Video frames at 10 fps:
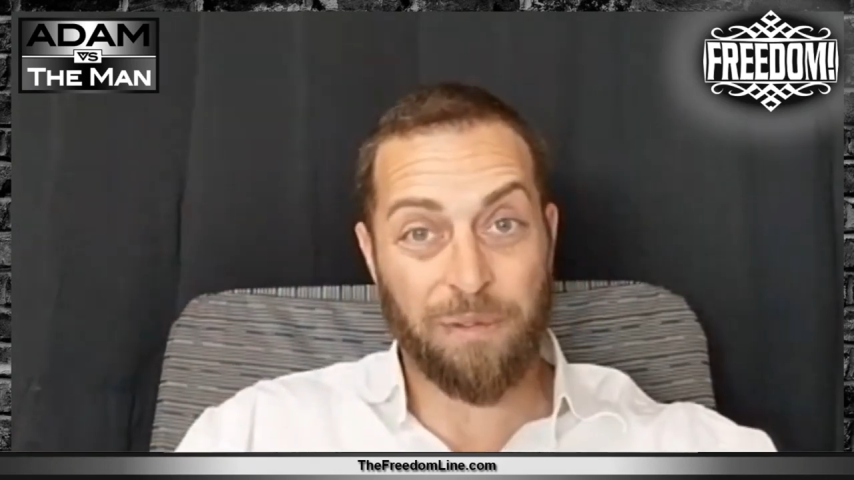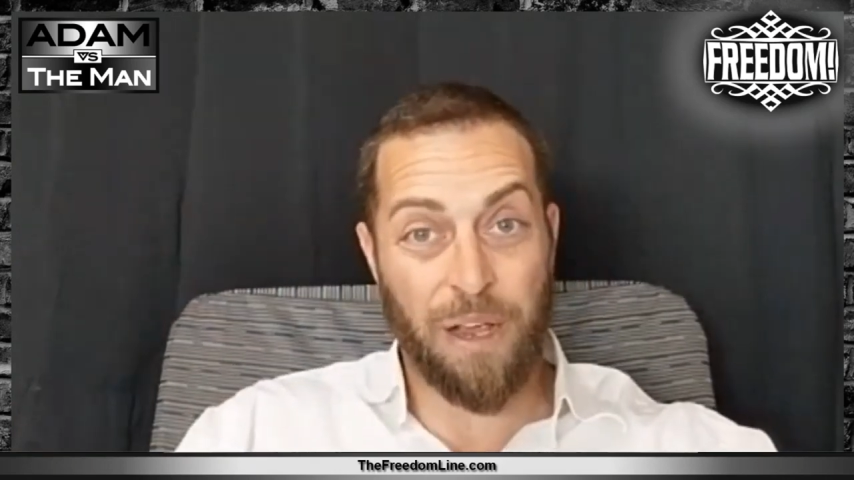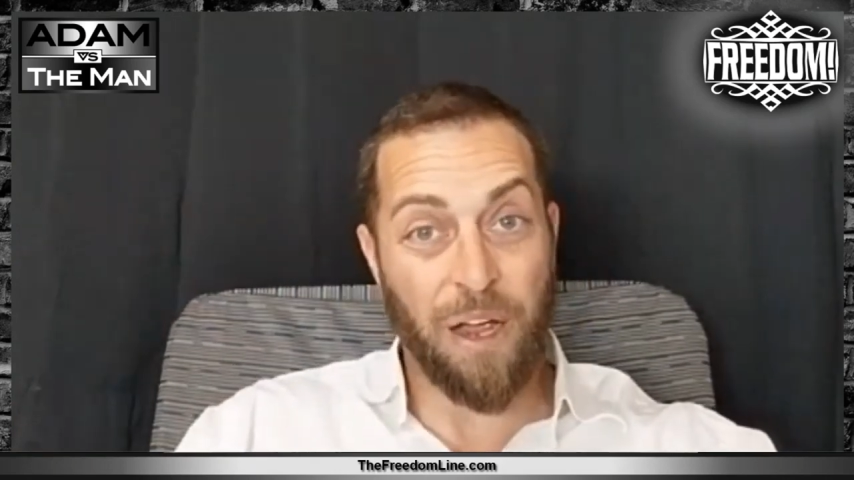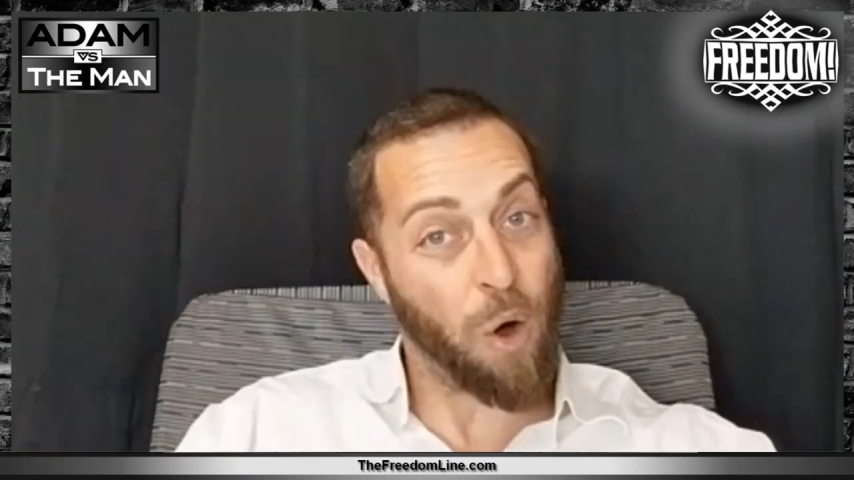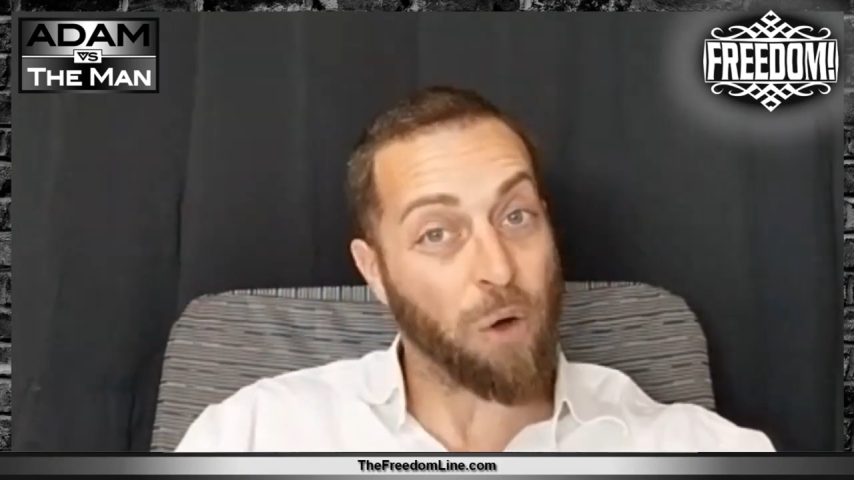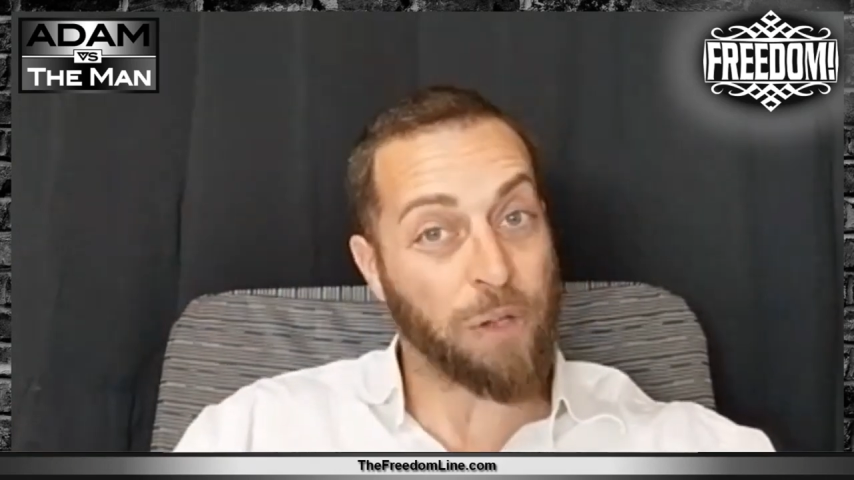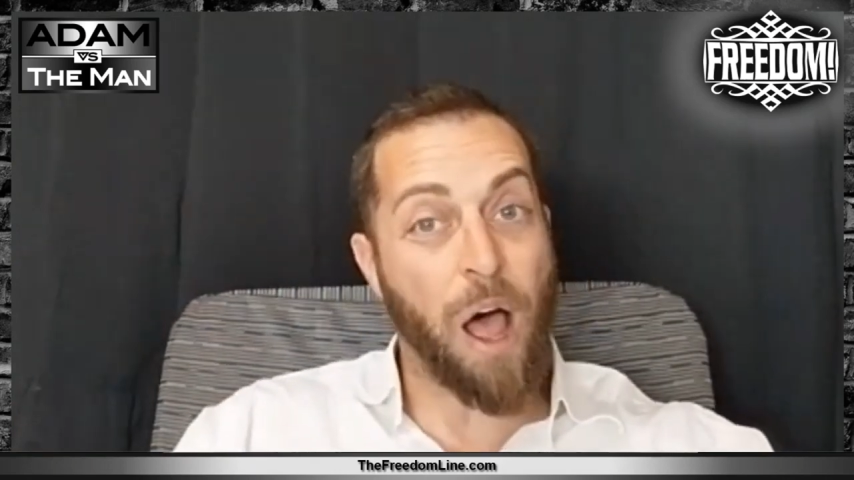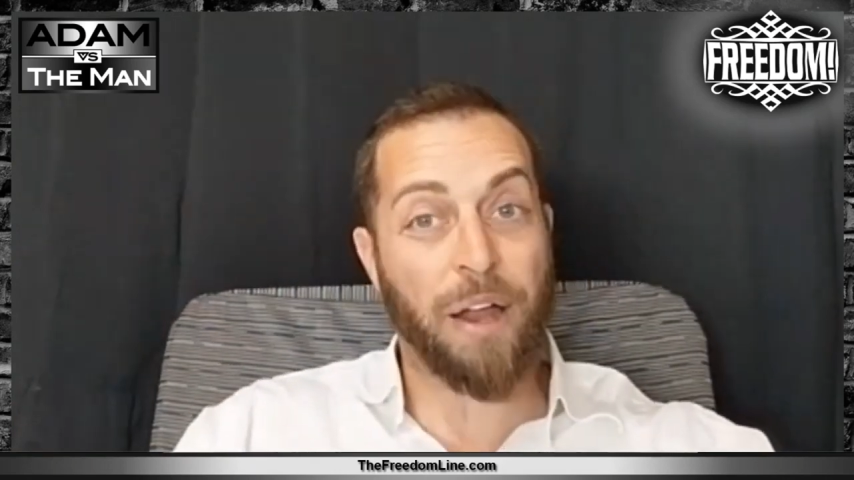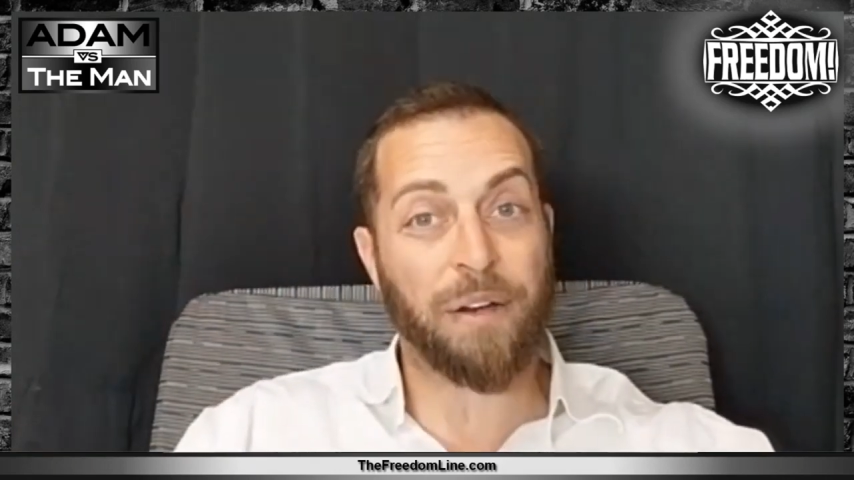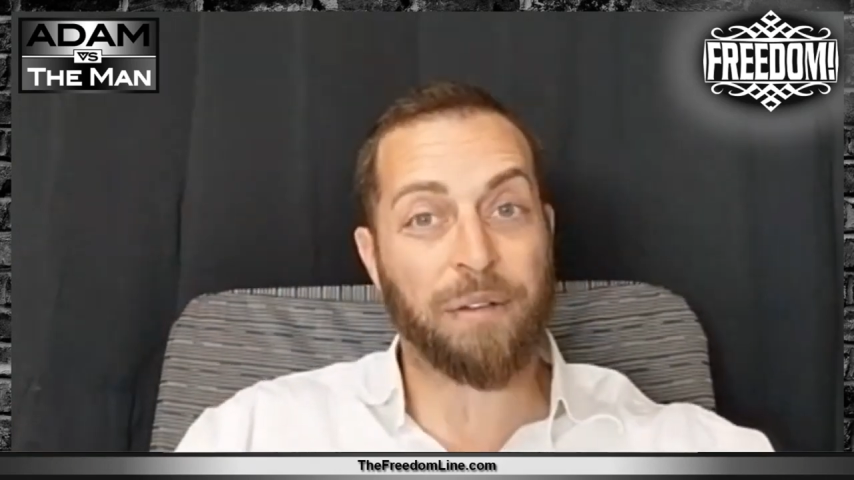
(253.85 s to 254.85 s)
Now hold
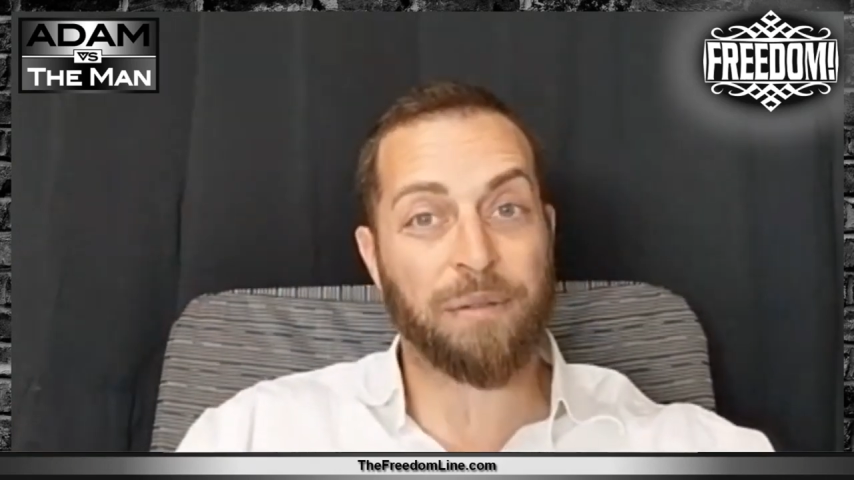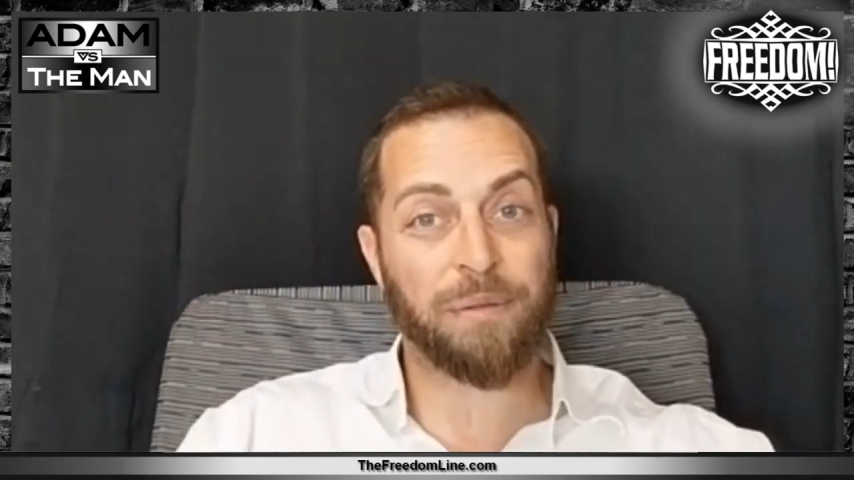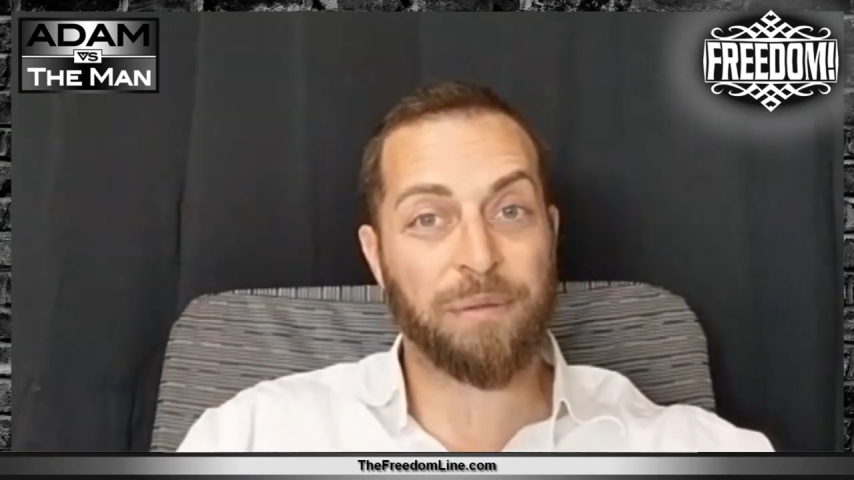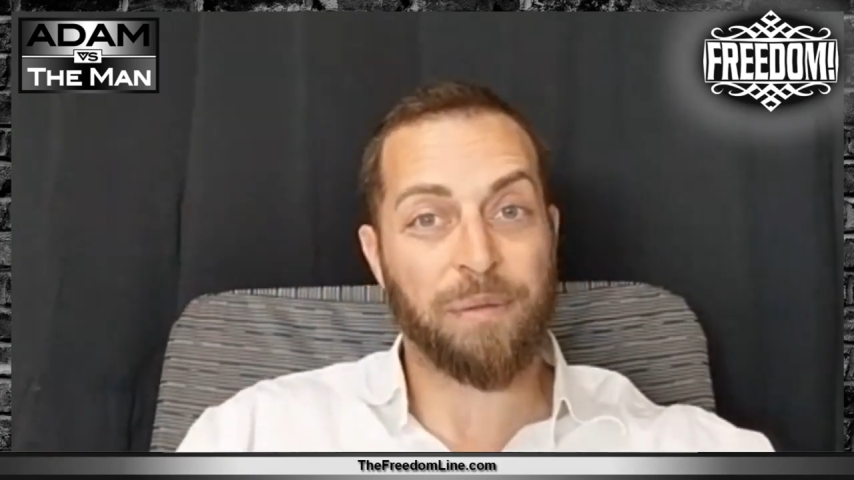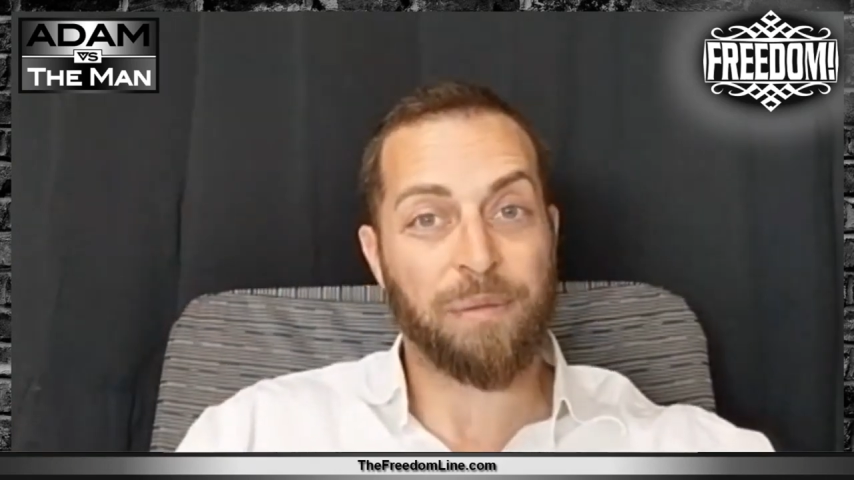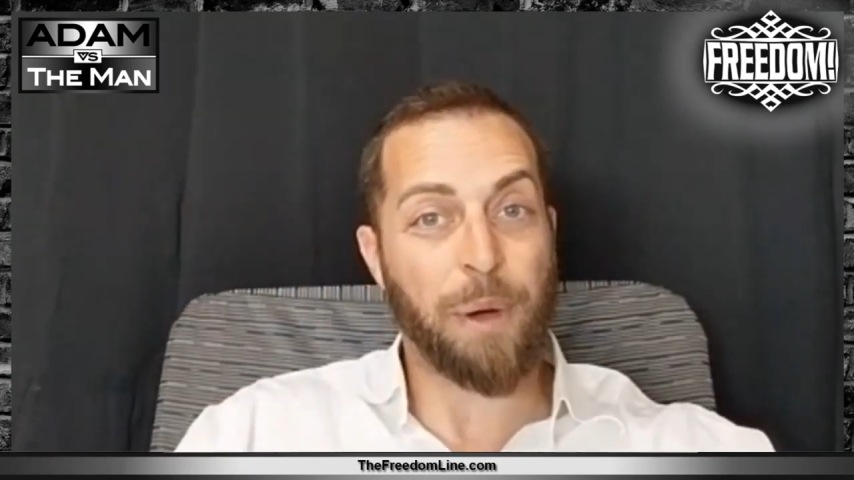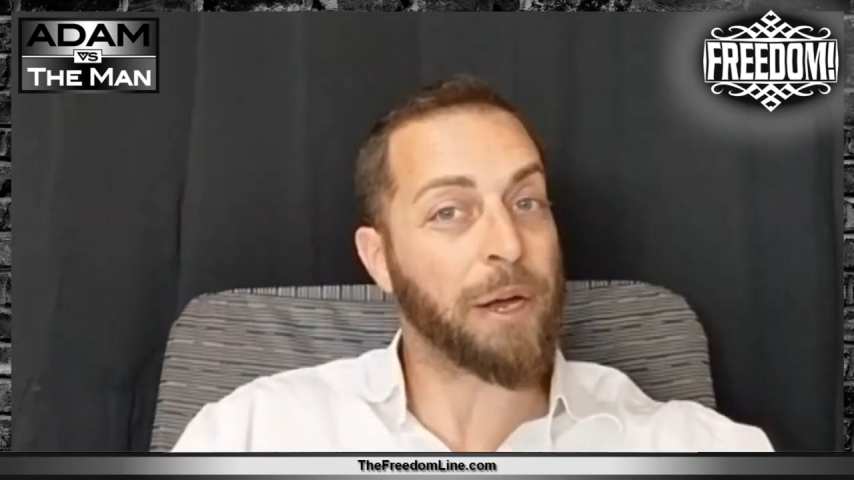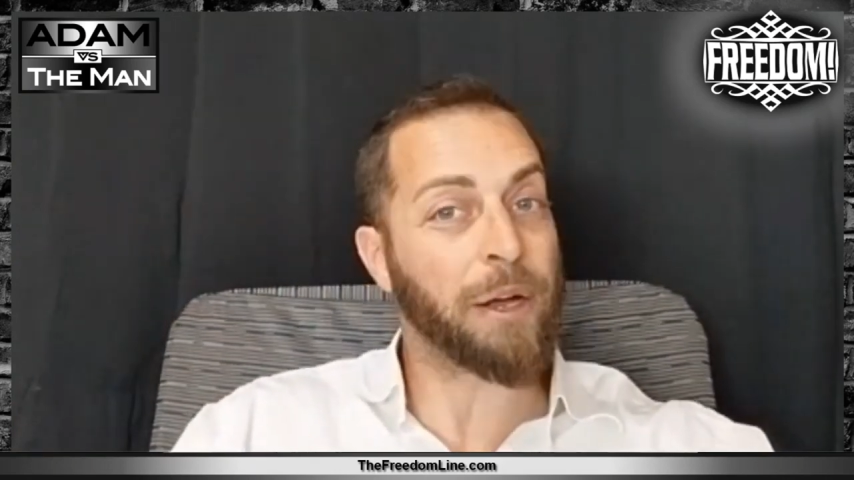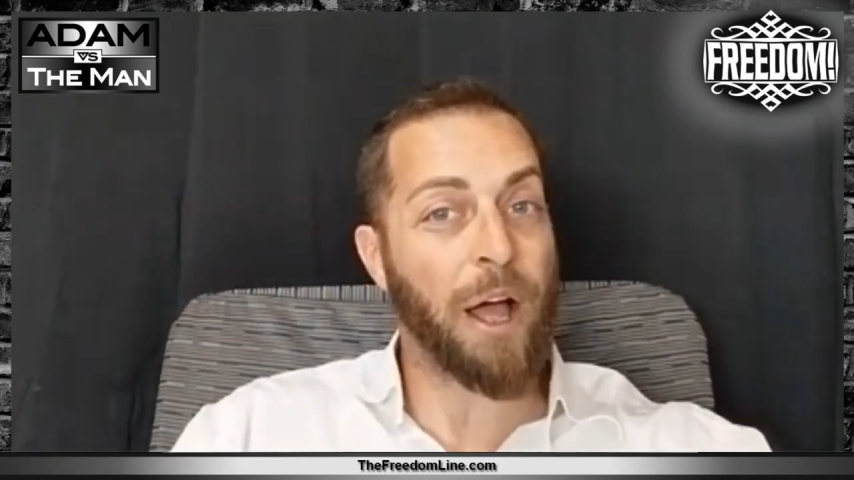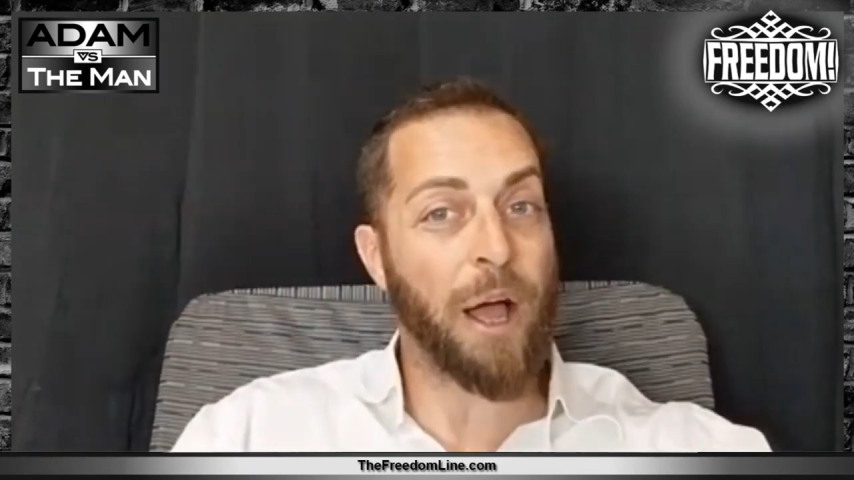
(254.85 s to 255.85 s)
on,
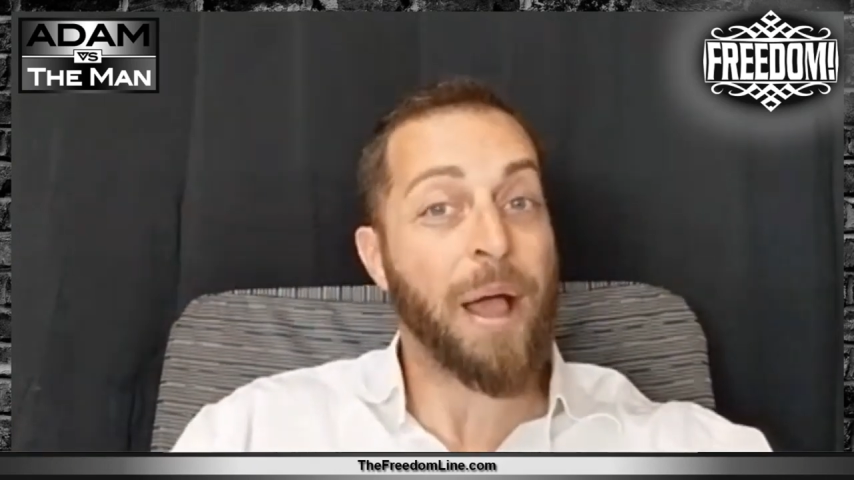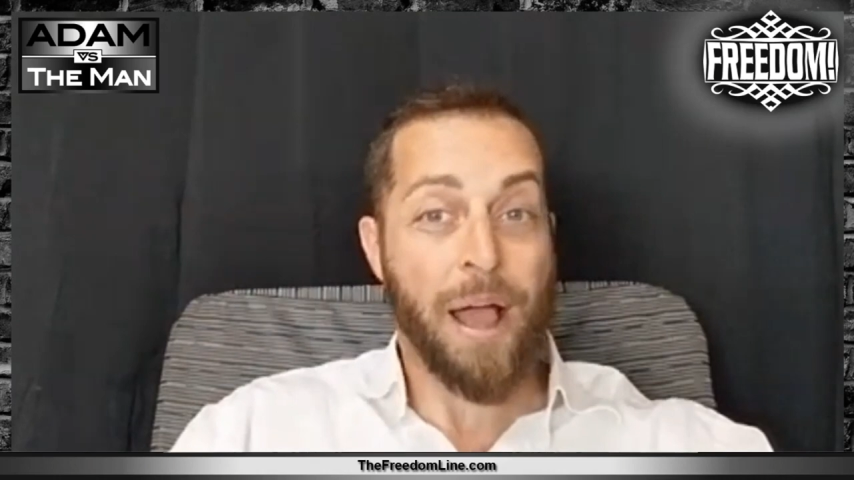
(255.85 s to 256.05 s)
buckle up.